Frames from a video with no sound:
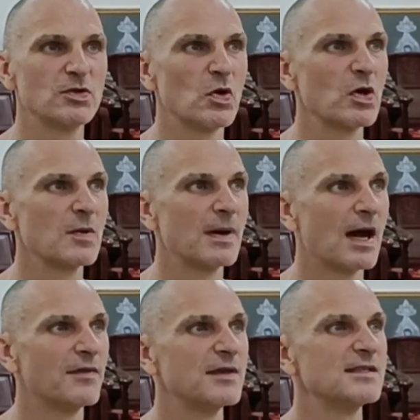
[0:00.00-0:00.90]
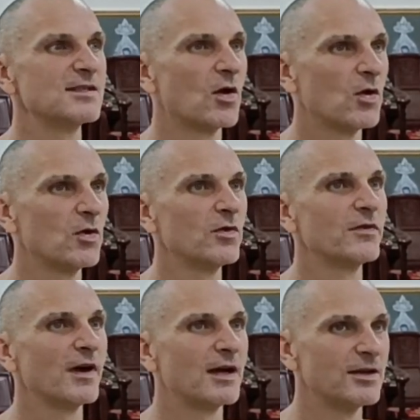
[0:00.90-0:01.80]
talk about this
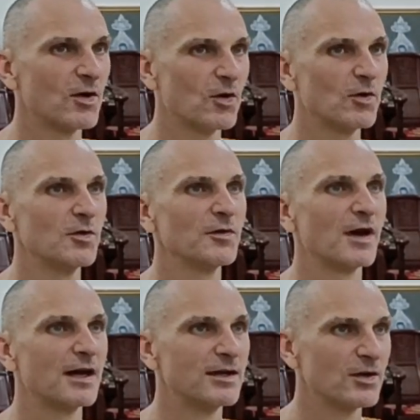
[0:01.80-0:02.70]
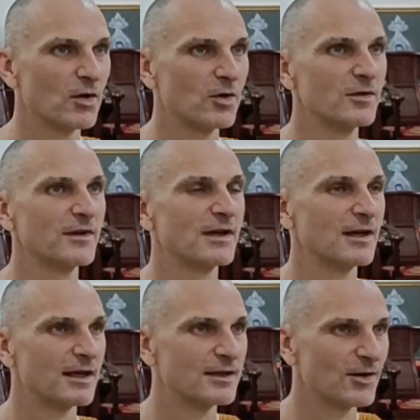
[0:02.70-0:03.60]
over and over and
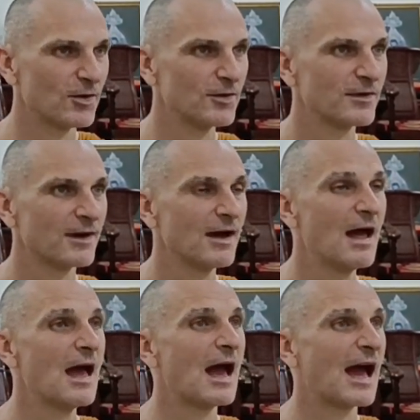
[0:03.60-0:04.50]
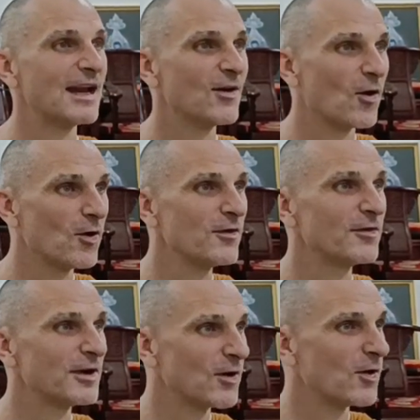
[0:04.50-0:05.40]
over and over and
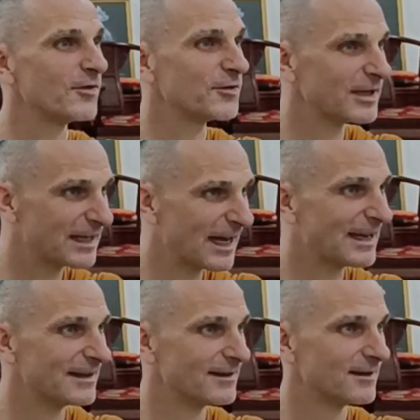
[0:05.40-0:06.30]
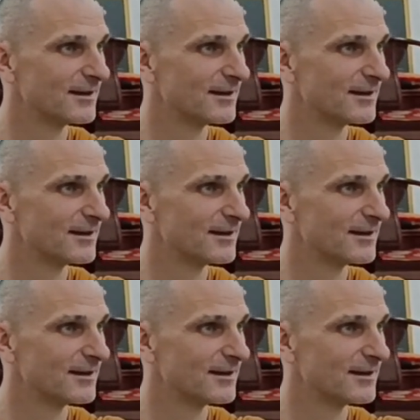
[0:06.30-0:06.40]
over and over again.